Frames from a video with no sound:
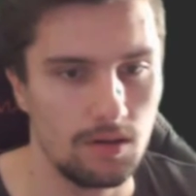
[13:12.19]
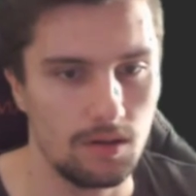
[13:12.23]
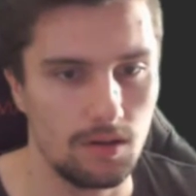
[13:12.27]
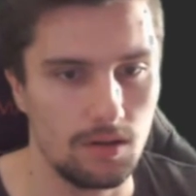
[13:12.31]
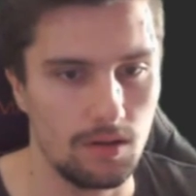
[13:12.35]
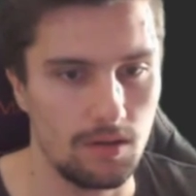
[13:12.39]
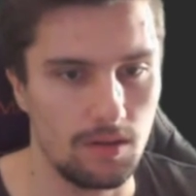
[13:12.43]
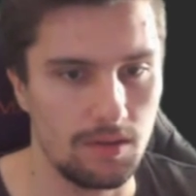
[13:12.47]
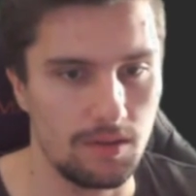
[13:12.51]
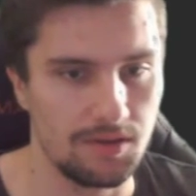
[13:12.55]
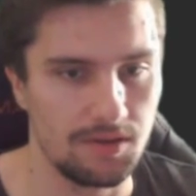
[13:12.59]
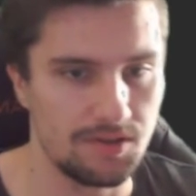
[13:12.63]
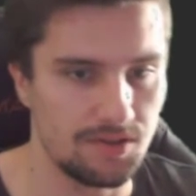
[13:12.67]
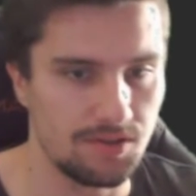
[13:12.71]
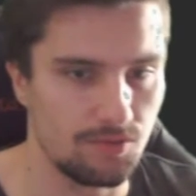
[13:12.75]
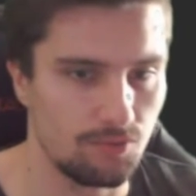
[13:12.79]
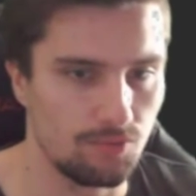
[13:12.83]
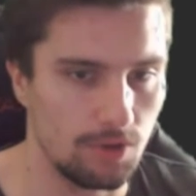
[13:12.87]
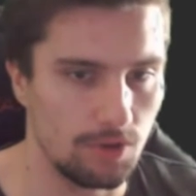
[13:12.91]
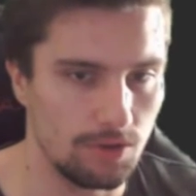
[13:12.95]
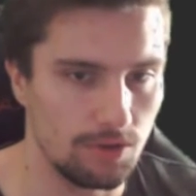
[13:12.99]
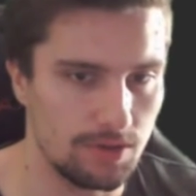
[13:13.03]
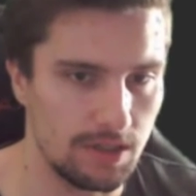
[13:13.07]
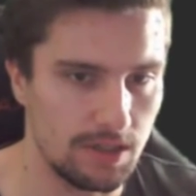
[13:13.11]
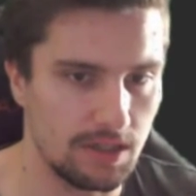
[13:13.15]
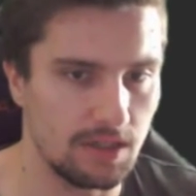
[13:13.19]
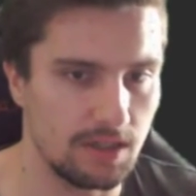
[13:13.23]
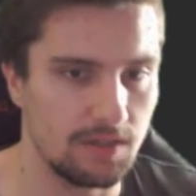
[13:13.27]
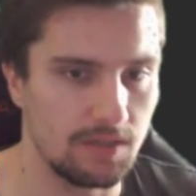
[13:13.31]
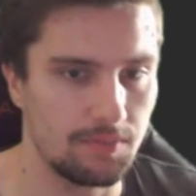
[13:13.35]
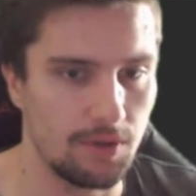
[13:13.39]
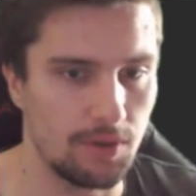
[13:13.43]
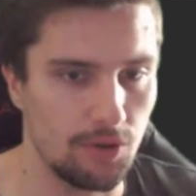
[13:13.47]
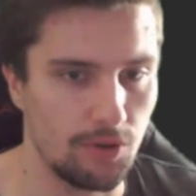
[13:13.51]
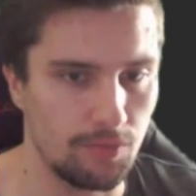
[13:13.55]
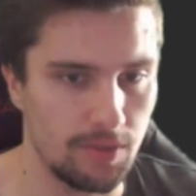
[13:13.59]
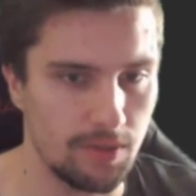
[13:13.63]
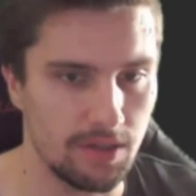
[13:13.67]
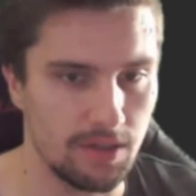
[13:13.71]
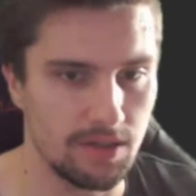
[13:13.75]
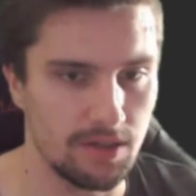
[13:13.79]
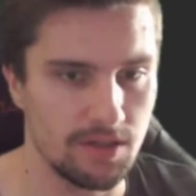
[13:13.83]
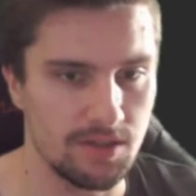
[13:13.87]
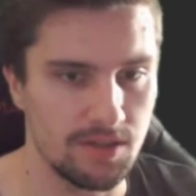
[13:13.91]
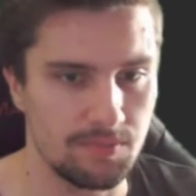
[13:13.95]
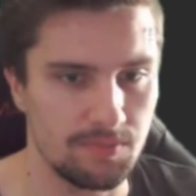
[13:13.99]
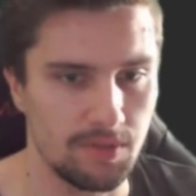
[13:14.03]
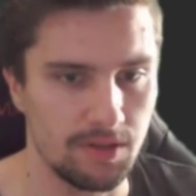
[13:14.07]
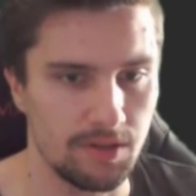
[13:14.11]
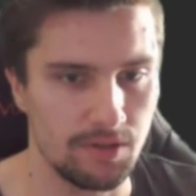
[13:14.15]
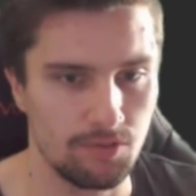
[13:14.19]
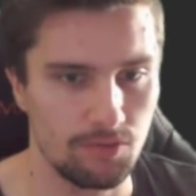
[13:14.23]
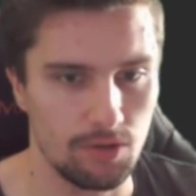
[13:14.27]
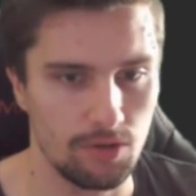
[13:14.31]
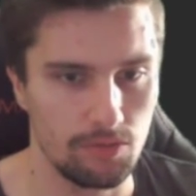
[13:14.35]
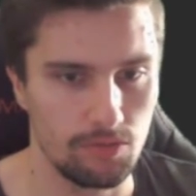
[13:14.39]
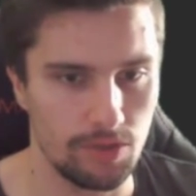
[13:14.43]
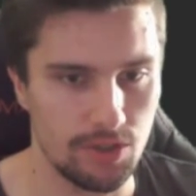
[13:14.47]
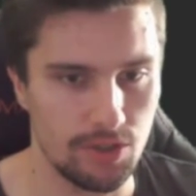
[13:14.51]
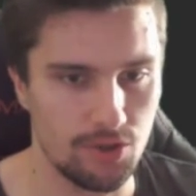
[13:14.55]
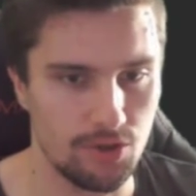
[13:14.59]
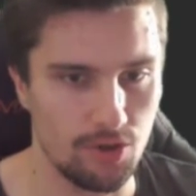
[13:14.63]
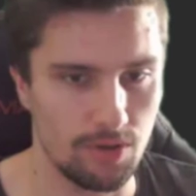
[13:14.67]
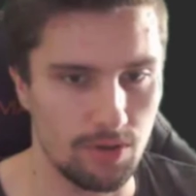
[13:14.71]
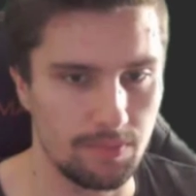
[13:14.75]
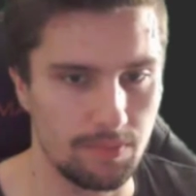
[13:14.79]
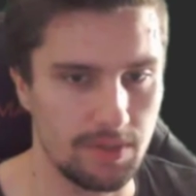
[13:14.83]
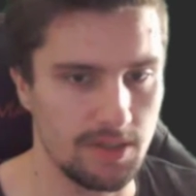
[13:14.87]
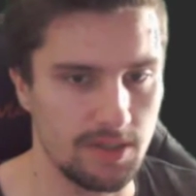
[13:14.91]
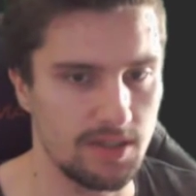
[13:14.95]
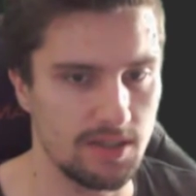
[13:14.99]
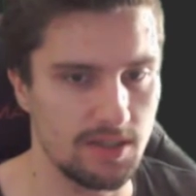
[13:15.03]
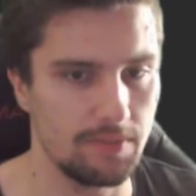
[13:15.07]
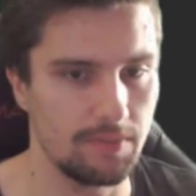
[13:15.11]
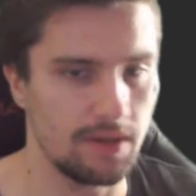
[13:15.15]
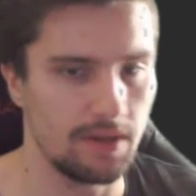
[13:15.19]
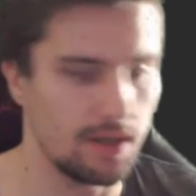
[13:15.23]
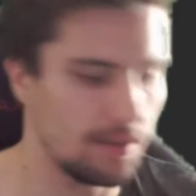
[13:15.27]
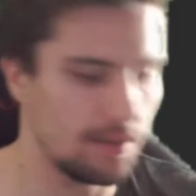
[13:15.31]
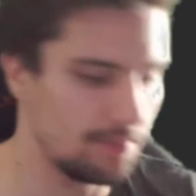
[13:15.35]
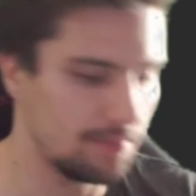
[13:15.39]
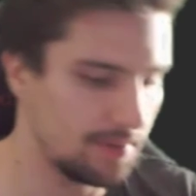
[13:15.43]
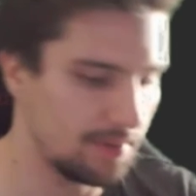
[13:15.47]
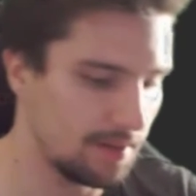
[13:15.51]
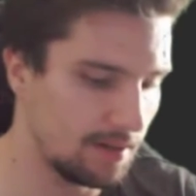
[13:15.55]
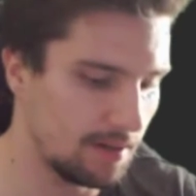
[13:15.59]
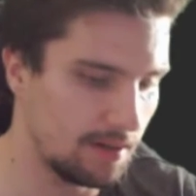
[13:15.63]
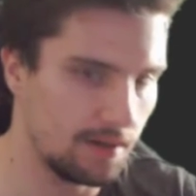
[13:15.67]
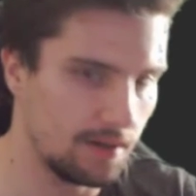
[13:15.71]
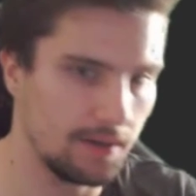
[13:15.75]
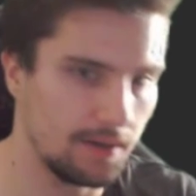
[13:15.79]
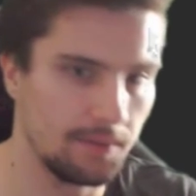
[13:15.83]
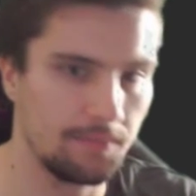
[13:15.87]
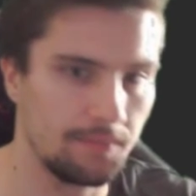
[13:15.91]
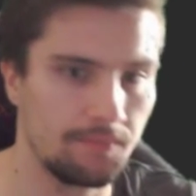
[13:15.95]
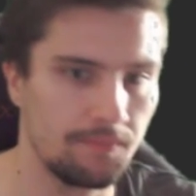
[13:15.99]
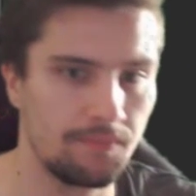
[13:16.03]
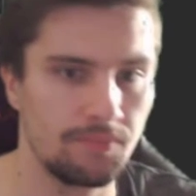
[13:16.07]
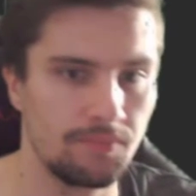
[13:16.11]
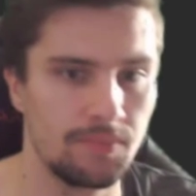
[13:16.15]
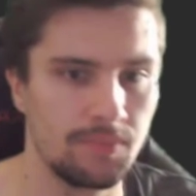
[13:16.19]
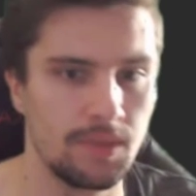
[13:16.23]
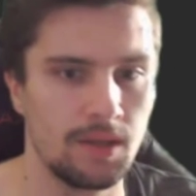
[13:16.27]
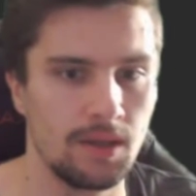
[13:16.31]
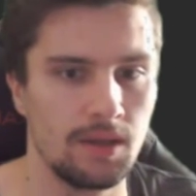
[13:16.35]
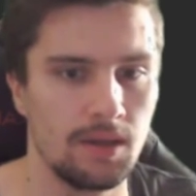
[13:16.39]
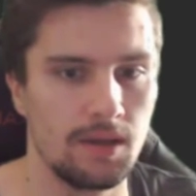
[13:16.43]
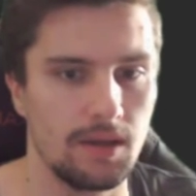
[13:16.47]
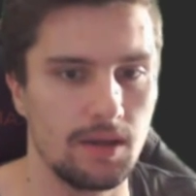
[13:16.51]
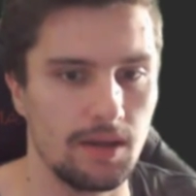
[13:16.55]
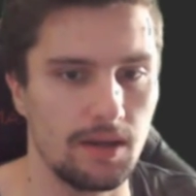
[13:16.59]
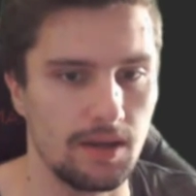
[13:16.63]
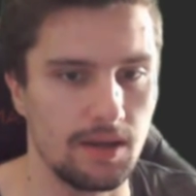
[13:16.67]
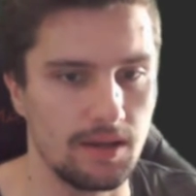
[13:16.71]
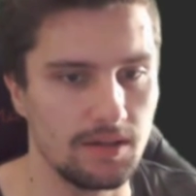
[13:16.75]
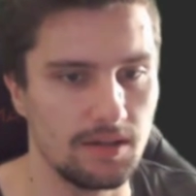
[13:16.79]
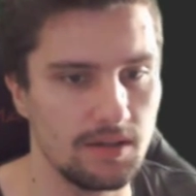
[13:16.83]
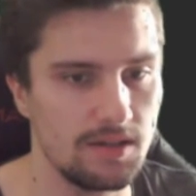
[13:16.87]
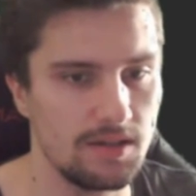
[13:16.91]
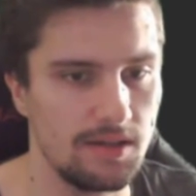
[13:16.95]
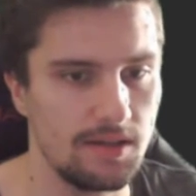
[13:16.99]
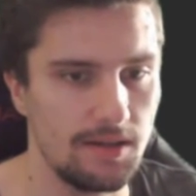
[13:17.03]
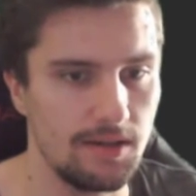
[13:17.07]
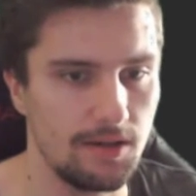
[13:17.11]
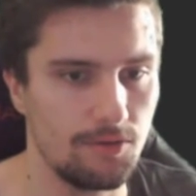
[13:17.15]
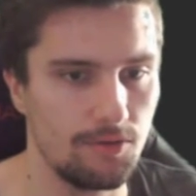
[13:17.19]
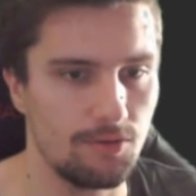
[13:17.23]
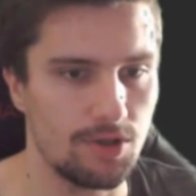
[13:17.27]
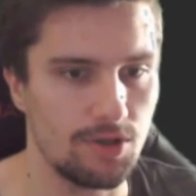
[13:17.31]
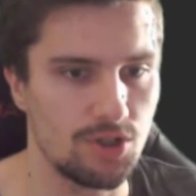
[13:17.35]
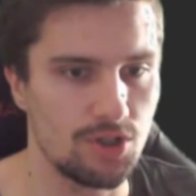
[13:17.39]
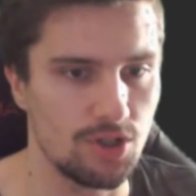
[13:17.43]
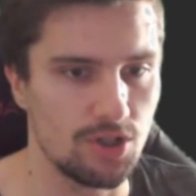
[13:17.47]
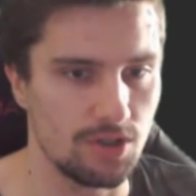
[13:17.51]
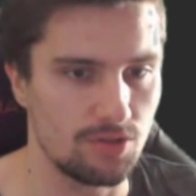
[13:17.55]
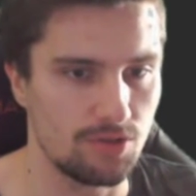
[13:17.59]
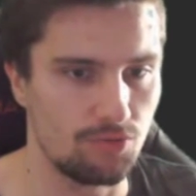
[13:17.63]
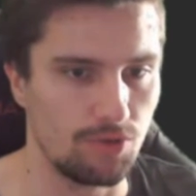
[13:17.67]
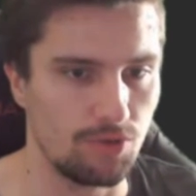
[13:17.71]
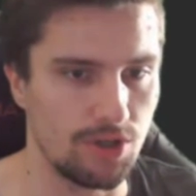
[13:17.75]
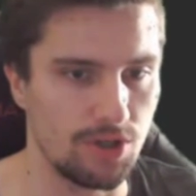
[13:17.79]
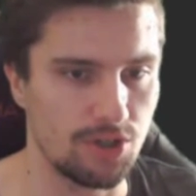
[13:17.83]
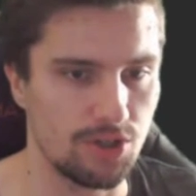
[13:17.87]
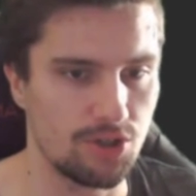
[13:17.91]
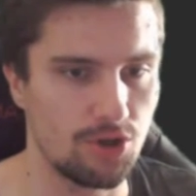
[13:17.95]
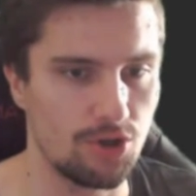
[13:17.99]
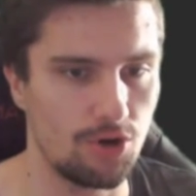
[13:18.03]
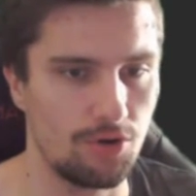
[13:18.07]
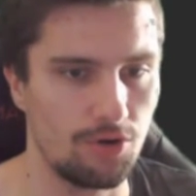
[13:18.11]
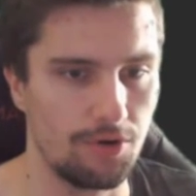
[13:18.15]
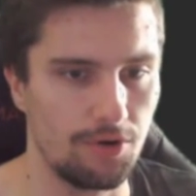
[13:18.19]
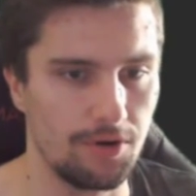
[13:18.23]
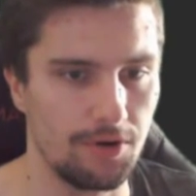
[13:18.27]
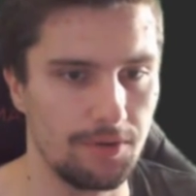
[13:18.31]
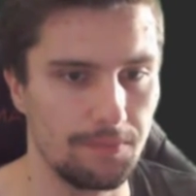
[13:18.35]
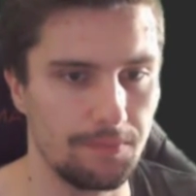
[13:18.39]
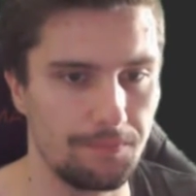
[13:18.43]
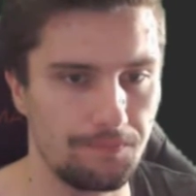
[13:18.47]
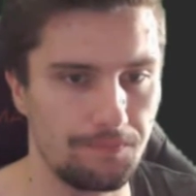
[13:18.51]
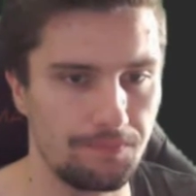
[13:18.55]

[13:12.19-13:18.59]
This won't take any parameters, but it will return a Pixabay API. And in here we just return